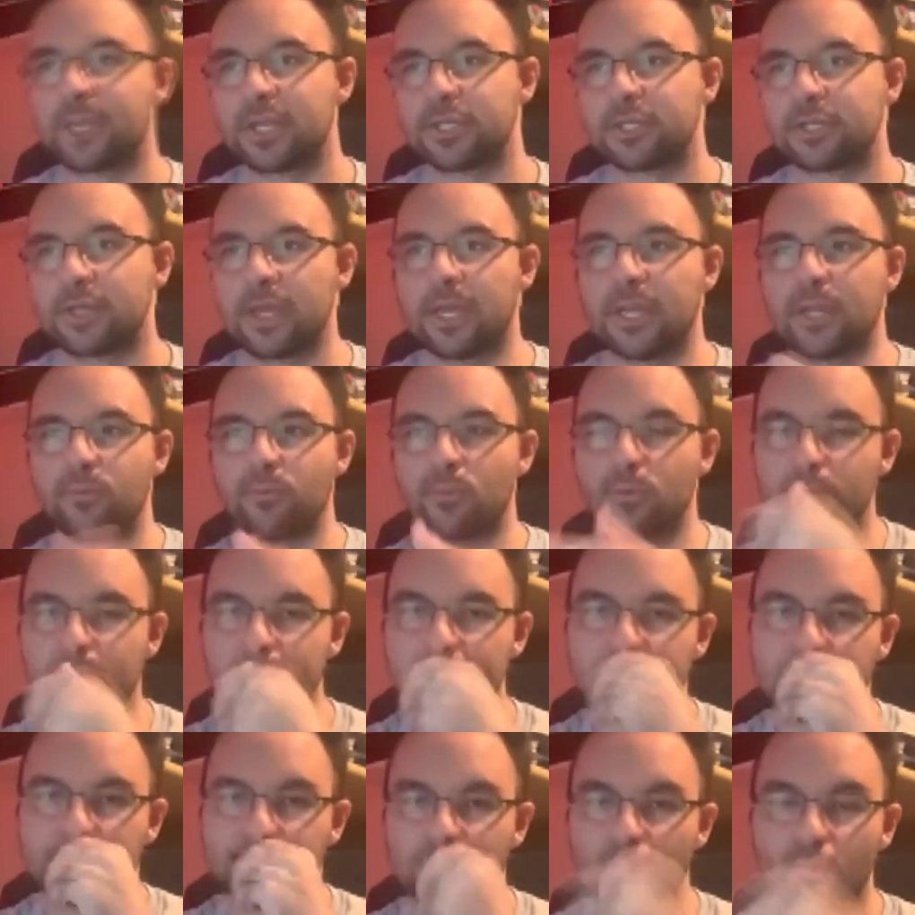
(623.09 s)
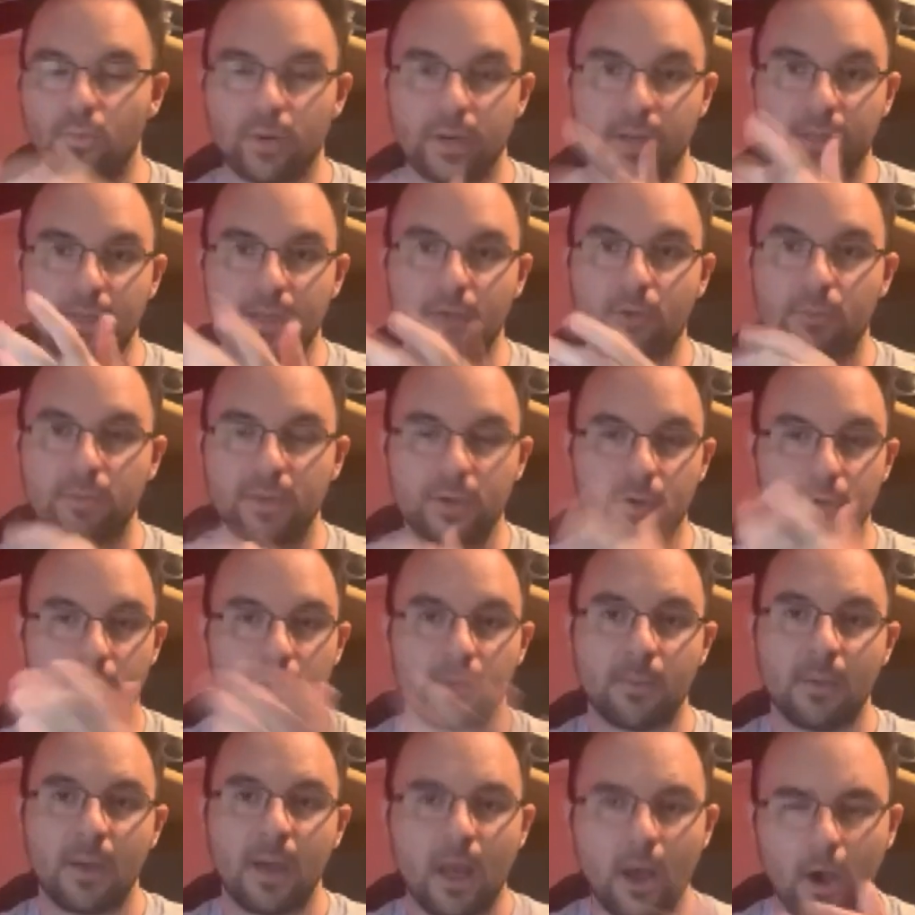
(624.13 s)
So hitting Runic Tip to 1 I think would be
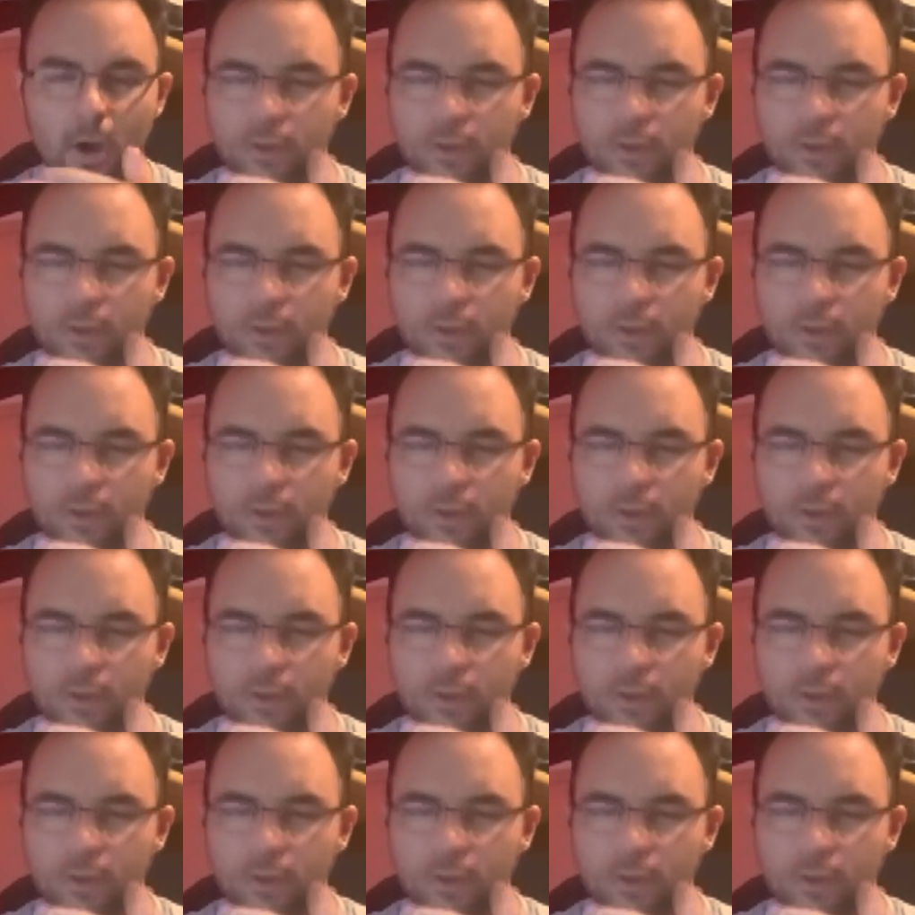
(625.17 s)
good.